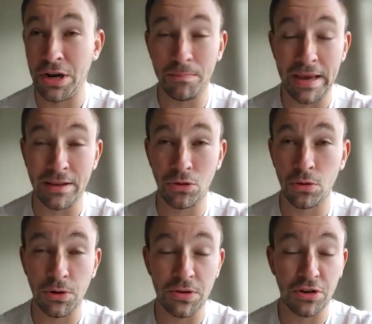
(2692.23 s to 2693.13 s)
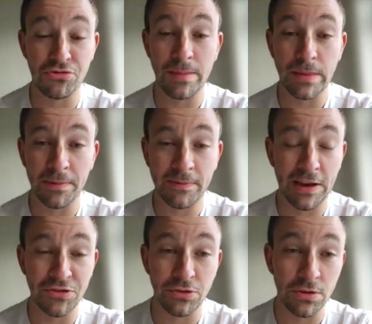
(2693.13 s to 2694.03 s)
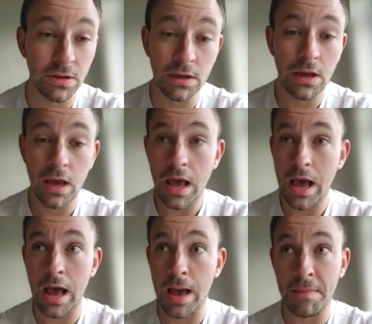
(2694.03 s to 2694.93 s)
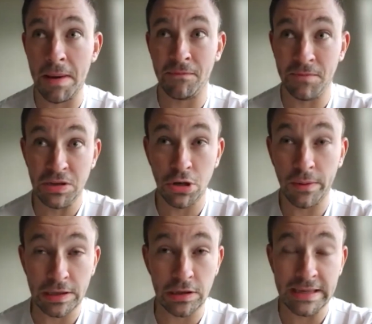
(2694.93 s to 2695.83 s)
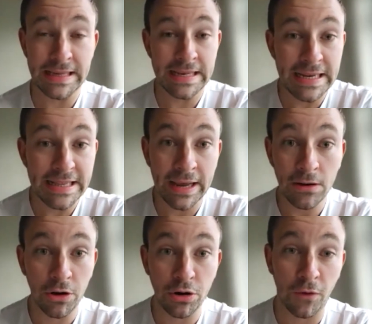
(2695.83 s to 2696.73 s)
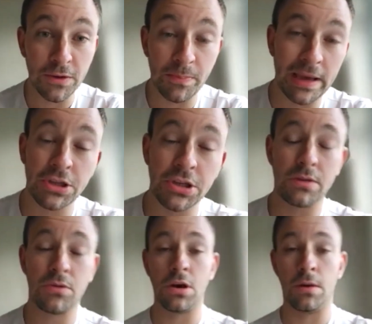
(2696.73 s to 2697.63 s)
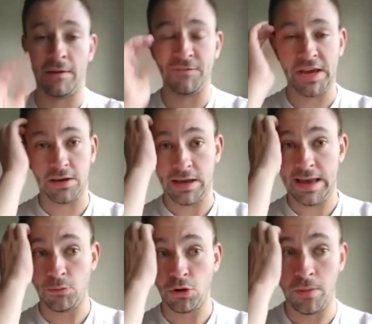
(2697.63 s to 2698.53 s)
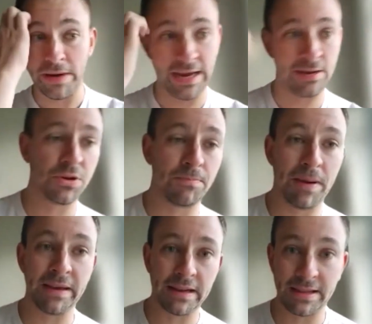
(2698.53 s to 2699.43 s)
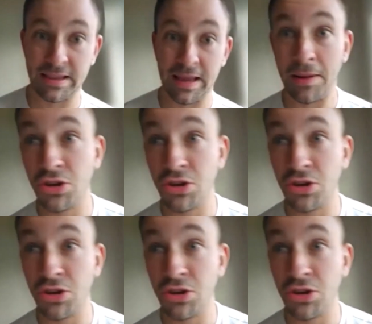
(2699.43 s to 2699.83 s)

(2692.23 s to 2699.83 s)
being someone who's extremely professional. And he's a leader on and off the pitch. So I think him coming in was basically that